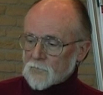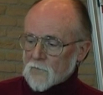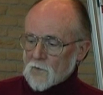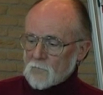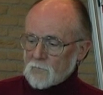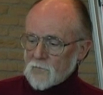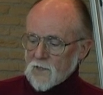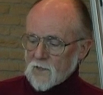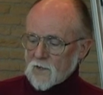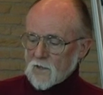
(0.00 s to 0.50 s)

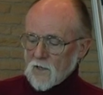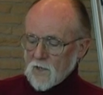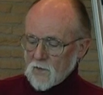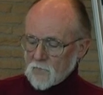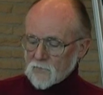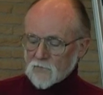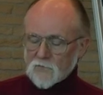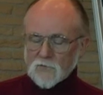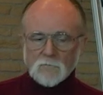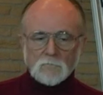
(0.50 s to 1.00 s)

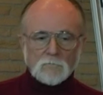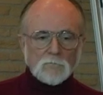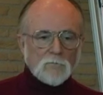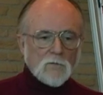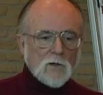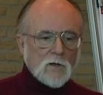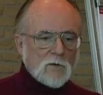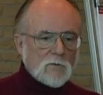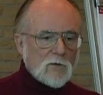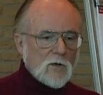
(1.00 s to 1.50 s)
becomes
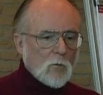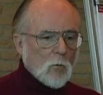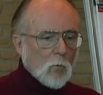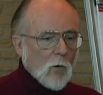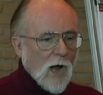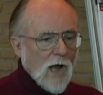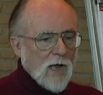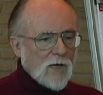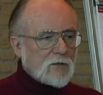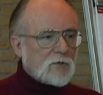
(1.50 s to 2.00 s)
the
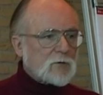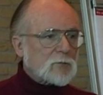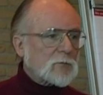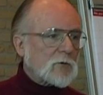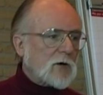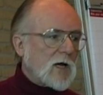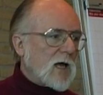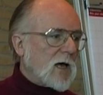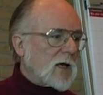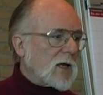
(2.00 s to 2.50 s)

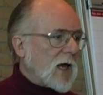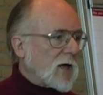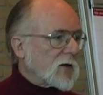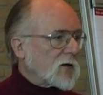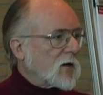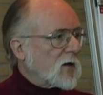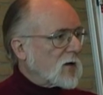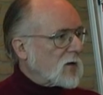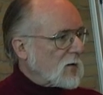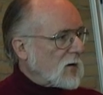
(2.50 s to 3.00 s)
widespread, as,
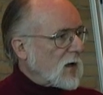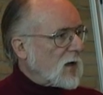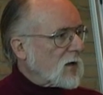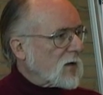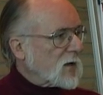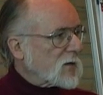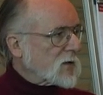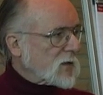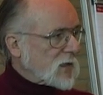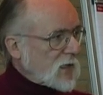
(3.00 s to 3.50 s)
uh,
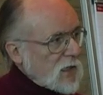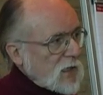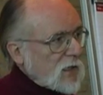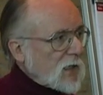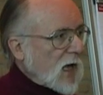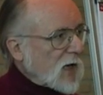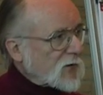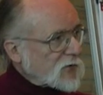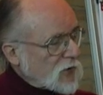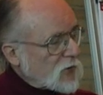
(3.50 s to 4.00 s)
indeed,
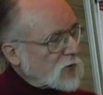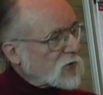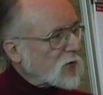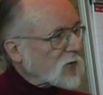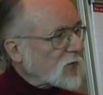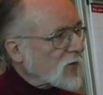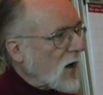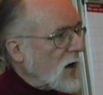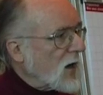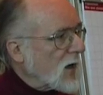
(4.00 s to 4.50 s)
as use has
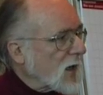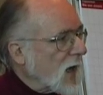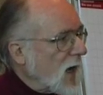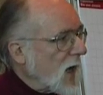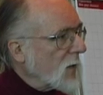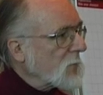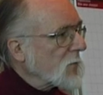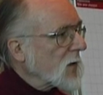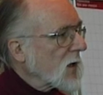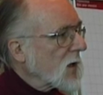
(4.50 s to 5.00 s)
gone
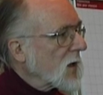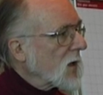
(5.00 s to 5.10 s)
up,